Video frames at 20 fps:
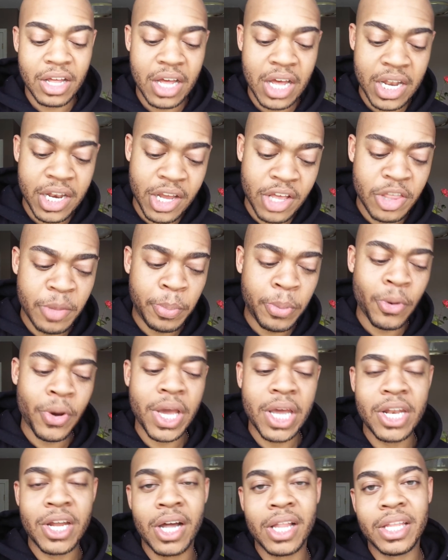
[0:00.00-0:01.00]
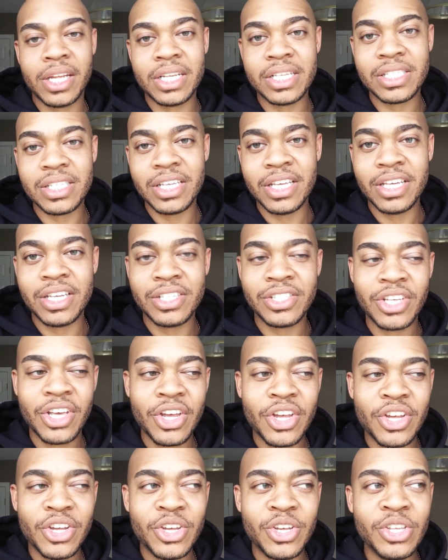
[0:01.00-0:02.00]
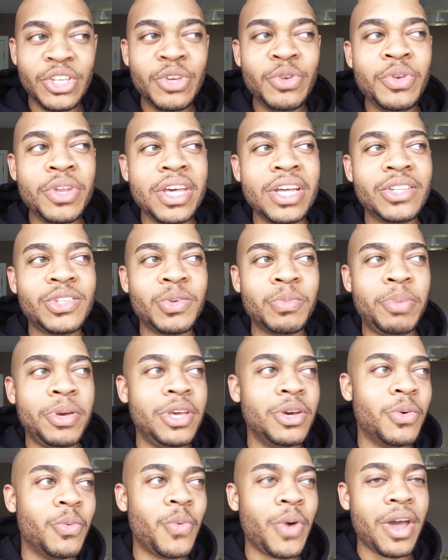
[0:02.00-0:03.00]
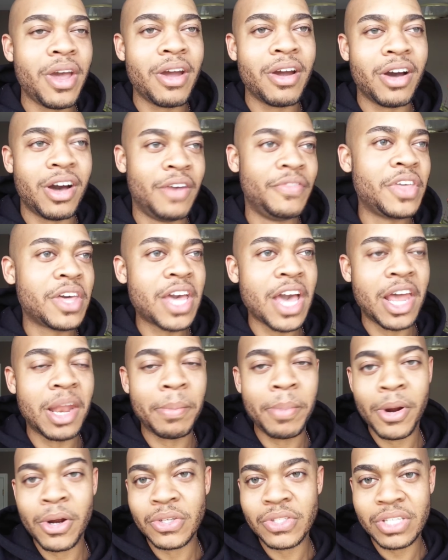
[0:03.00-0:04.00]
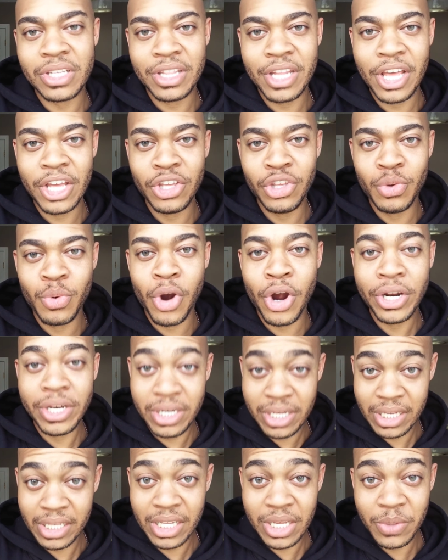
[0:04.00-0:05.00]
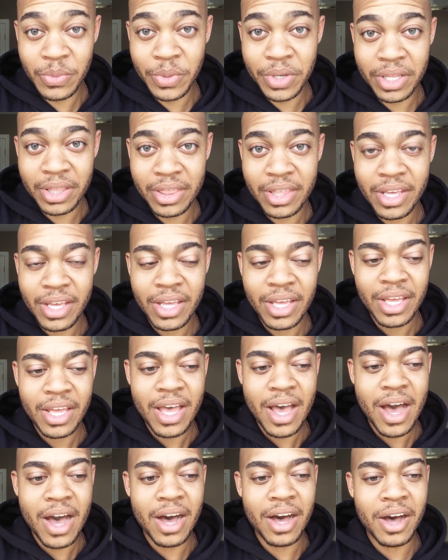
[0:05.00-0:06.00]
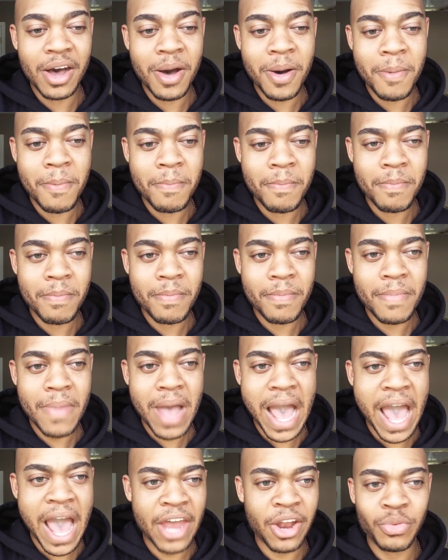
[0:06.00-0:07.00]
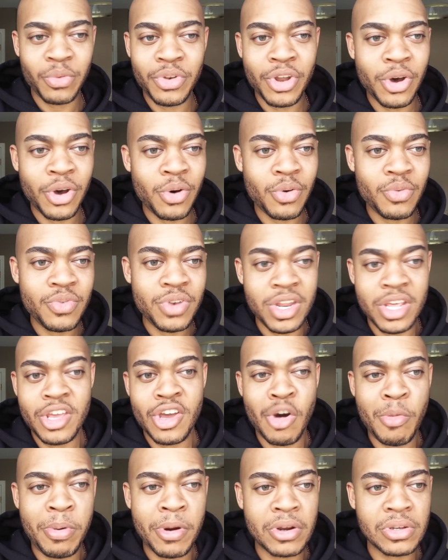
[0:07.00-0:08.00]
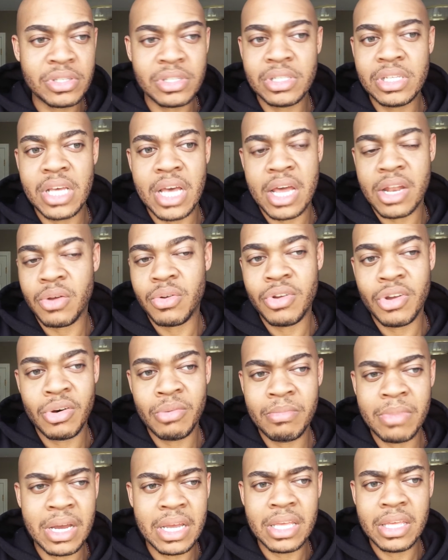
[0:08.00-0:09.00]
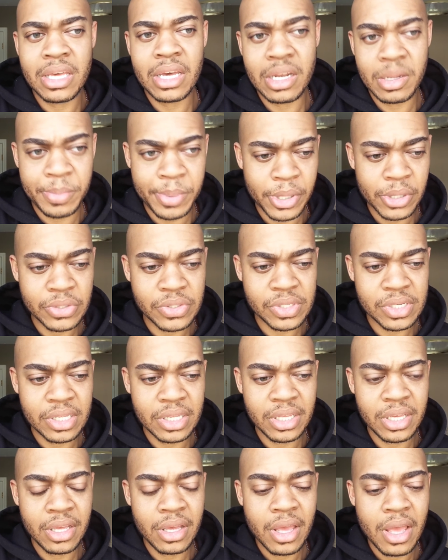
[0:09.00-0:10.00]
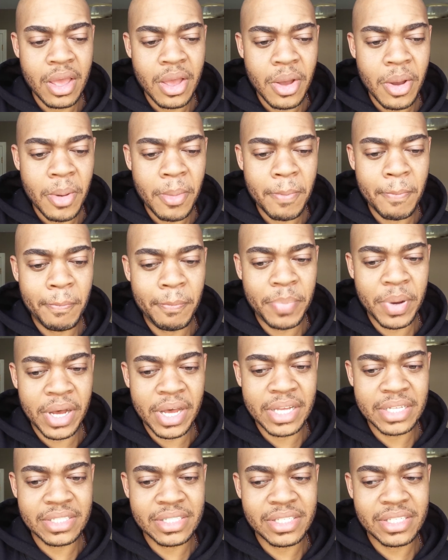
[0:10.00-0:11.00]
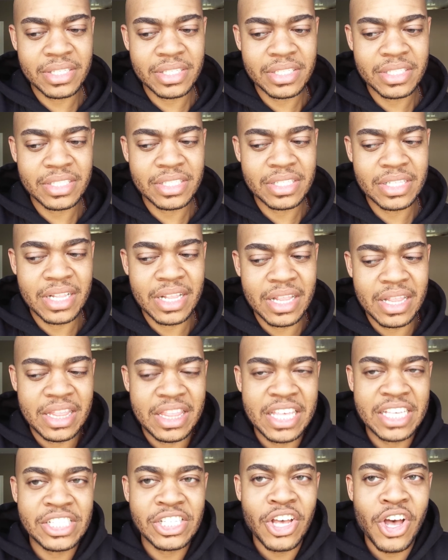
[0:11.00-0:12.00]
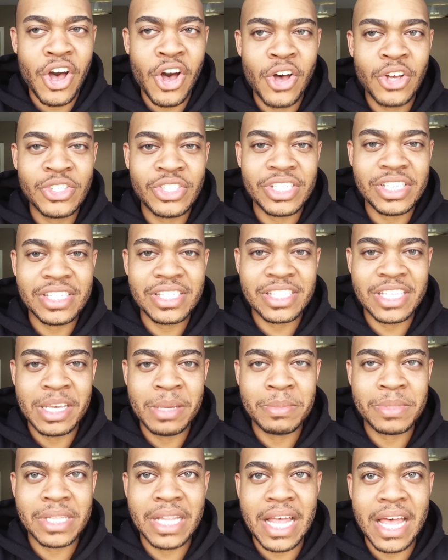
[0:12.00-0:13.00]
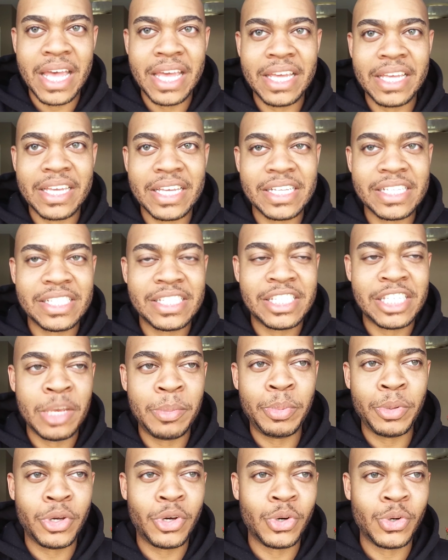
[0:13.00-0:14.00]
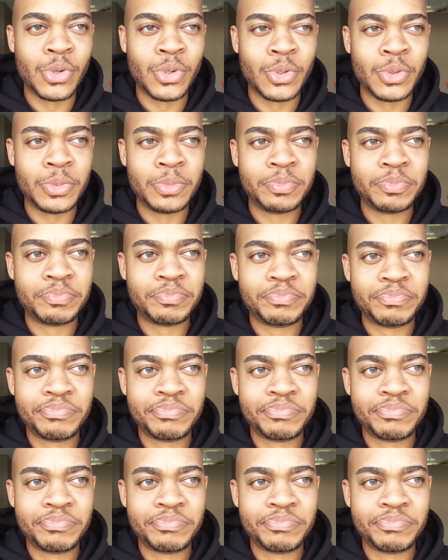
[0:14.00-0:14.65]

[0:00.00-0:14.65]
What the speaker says: Another point in all of this is you need to be aware of the kind of person that you are dealing with. I don't know Ne-Yo personally, I don't know Monyetta personally, but this all just seems like typical